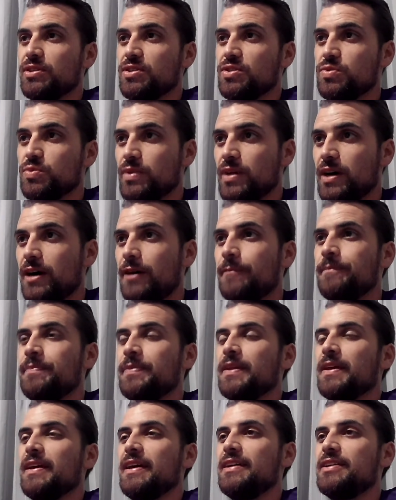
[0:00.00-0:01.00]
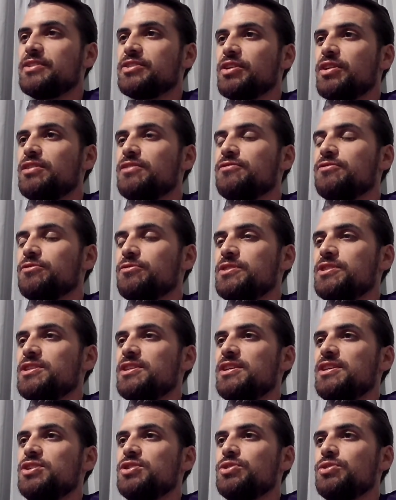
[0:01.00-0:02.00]
as well. And it's only for
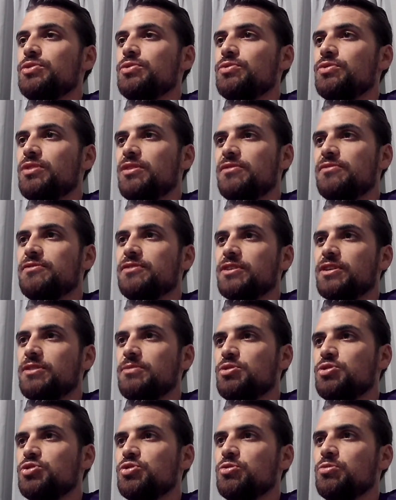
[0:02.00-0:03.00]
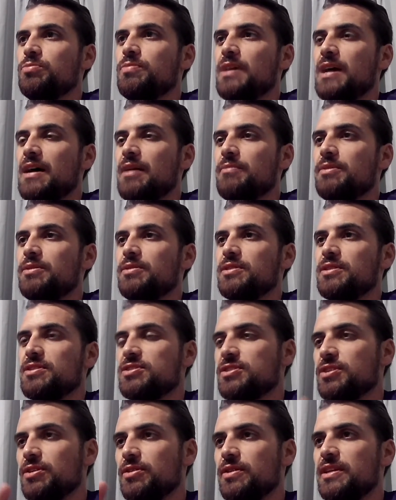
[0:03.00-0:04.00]
residential, not for commercial buildings.
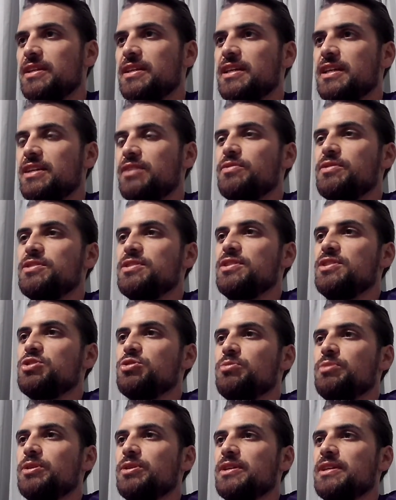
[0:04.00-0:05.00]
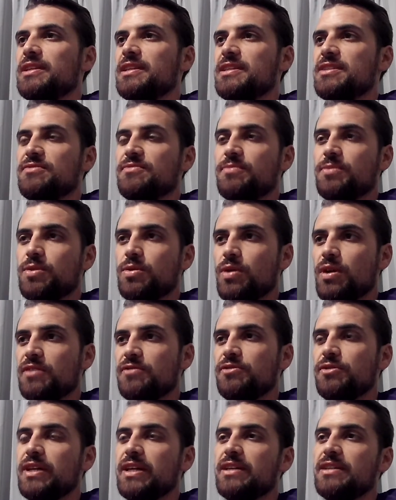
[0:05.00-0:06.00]
So any residential building, there's quite a
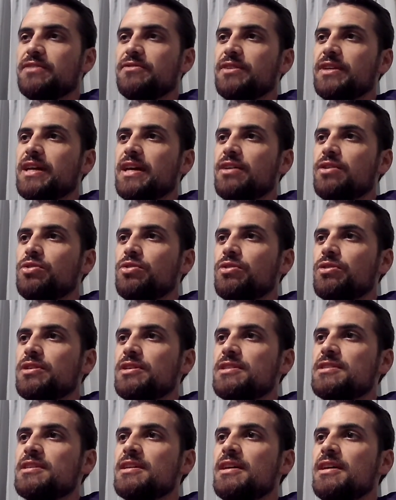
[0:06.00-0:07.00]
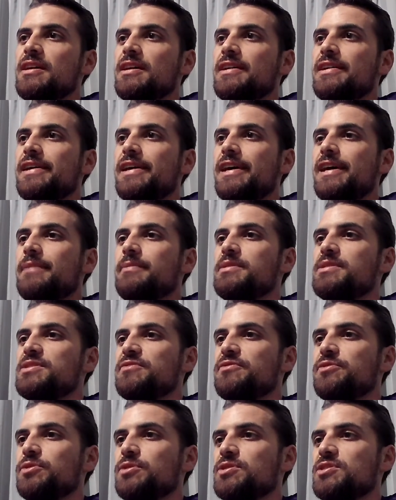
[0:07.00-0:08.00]
few different categories, and there's a
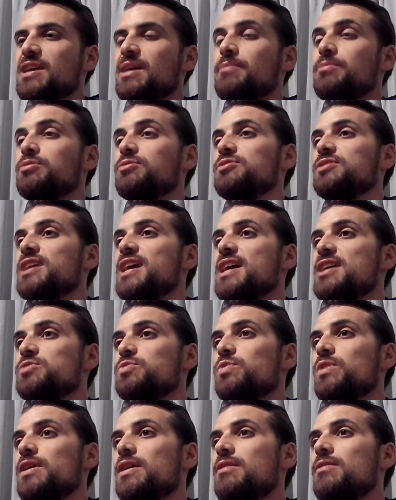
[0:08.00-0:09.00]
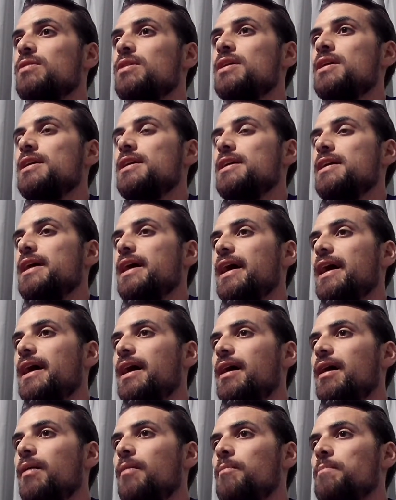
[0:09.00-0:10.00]
few examples as well
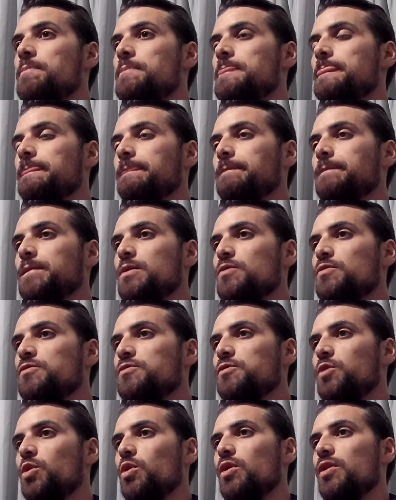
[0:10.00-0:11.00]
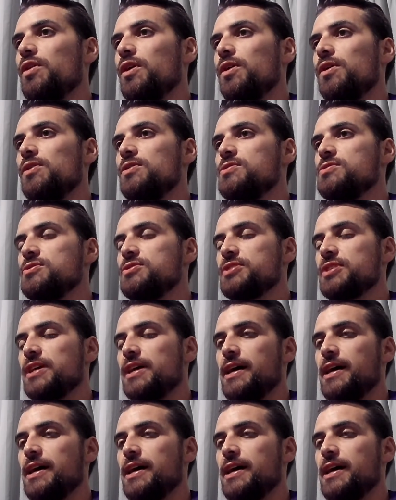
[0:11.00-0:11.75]
um, for those